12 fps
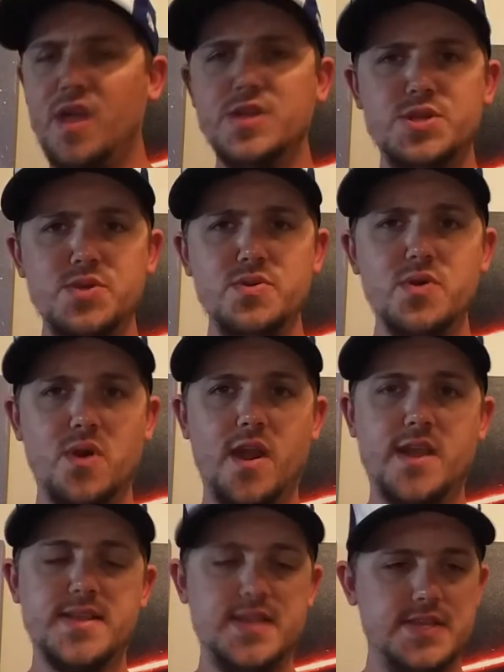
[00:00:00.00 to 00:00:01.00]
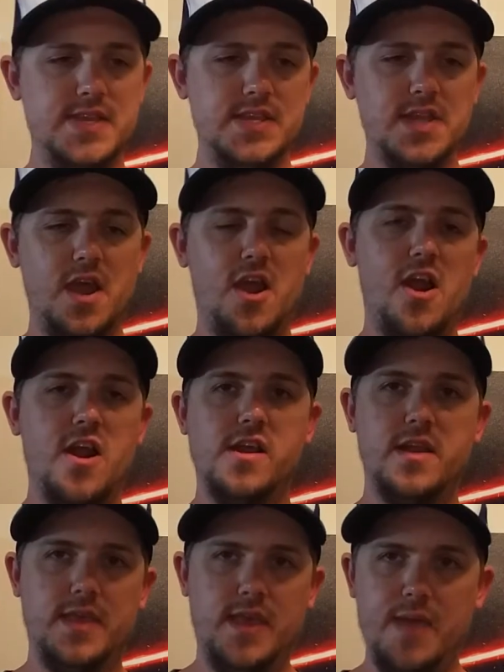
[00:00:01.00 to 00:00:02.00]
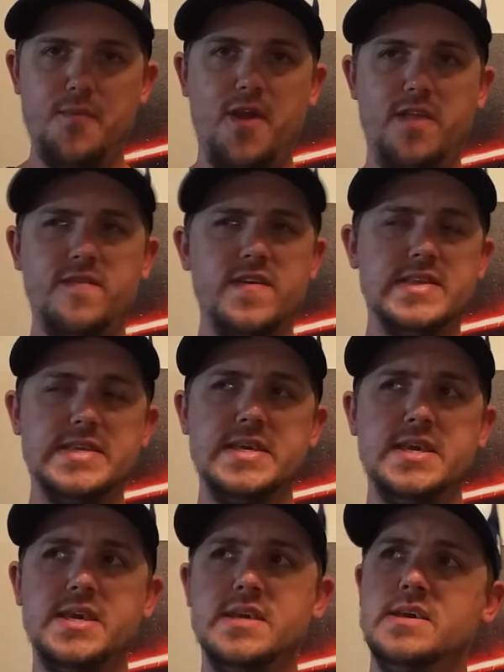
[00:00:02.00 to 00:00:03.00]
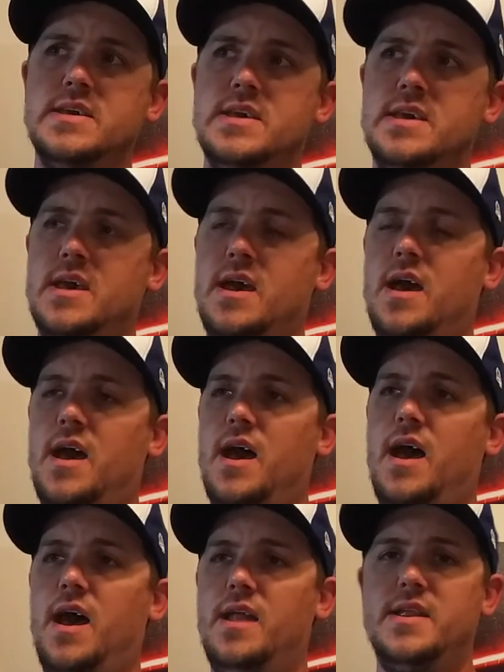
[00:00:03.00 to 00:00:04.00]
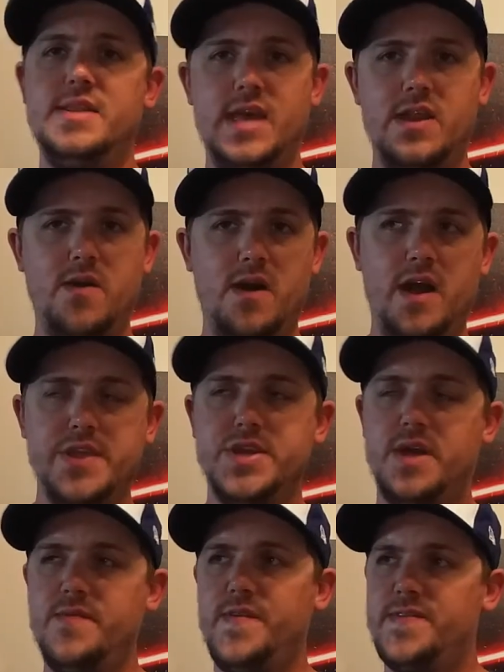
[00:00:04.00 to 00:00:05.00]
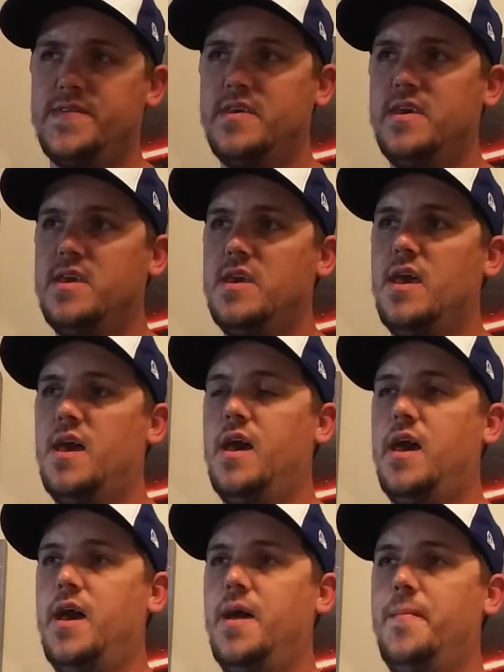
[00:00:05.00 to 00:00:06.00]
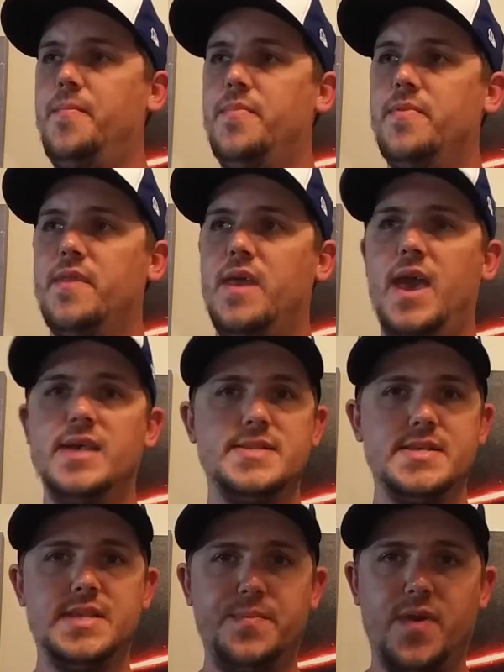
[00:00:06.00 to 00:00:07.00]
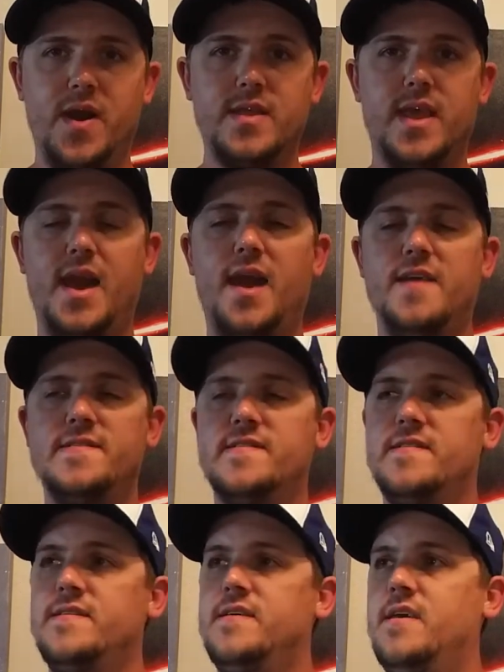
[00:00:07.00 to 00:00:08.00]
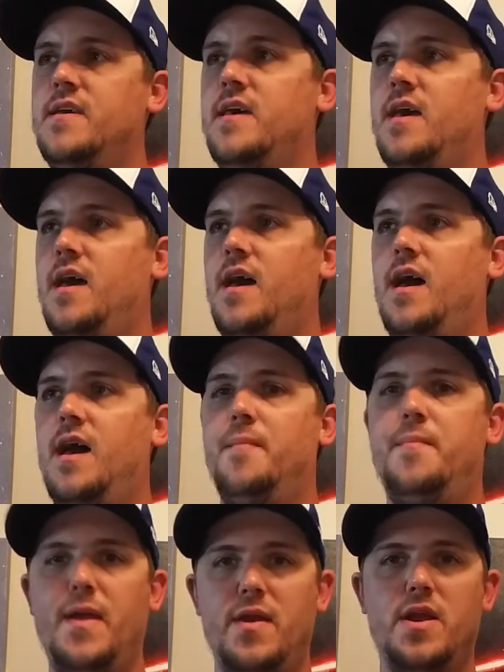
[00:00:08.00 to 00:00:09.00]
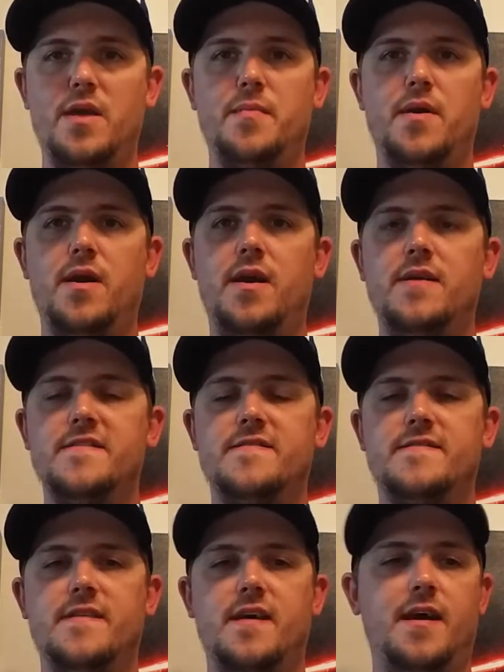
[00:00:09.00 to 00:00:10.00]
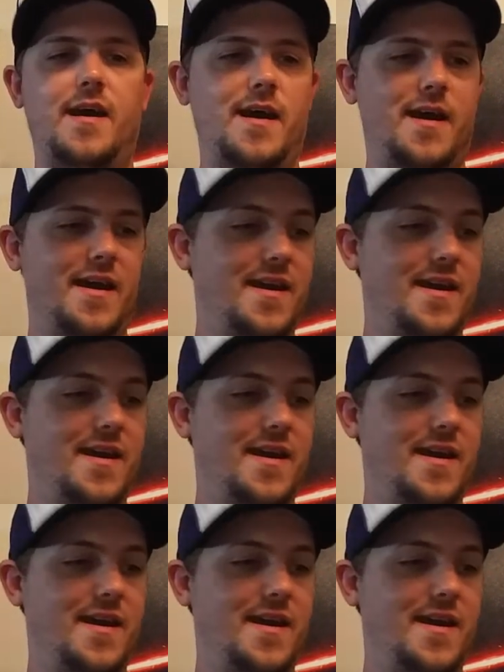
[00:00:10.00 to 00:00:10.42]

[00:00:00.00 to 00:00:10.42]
Two Dorks, CJR, Gamer Alley VT, Nintendo Hodge, obviously, SDC Podcast, Buried on Mars. I